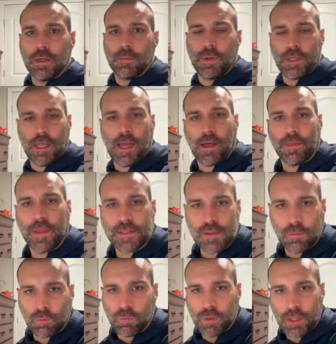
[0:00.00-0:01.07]
But yeah, that's
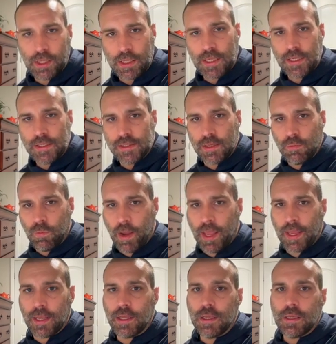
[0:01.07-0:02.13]
a really easy
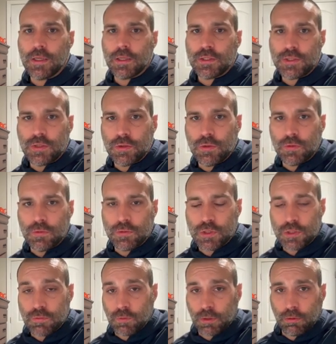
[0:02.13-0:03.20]
way to
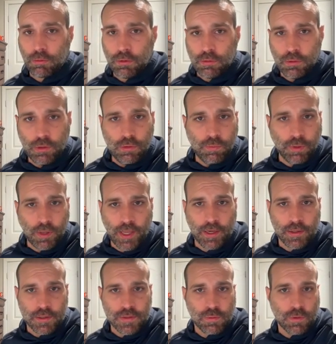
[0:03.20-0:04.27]
just recruit new
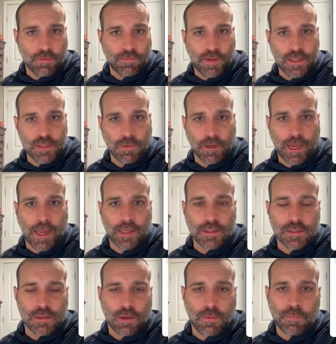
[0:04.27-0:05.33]
players with Facebook
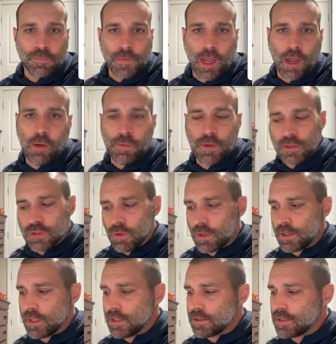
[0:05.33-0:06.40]
ads. So I hope you
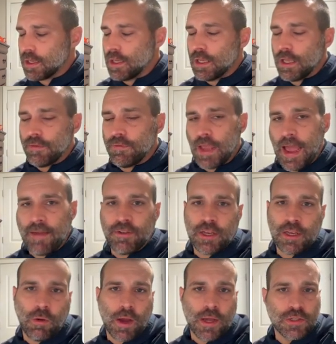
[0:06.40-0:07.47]
enjoyed this. If you have any
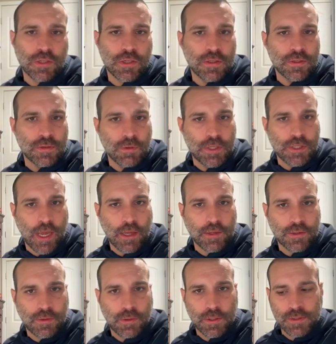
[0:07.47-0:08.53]
questions, reach out
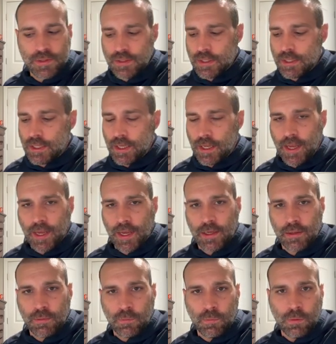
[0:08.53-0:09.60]
to us,
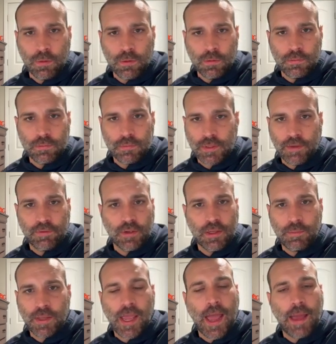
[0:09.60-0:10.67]
and we'll definitely
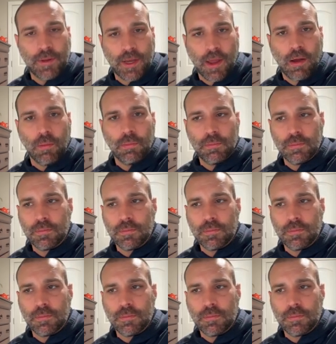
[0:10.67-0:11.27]
be happy to help.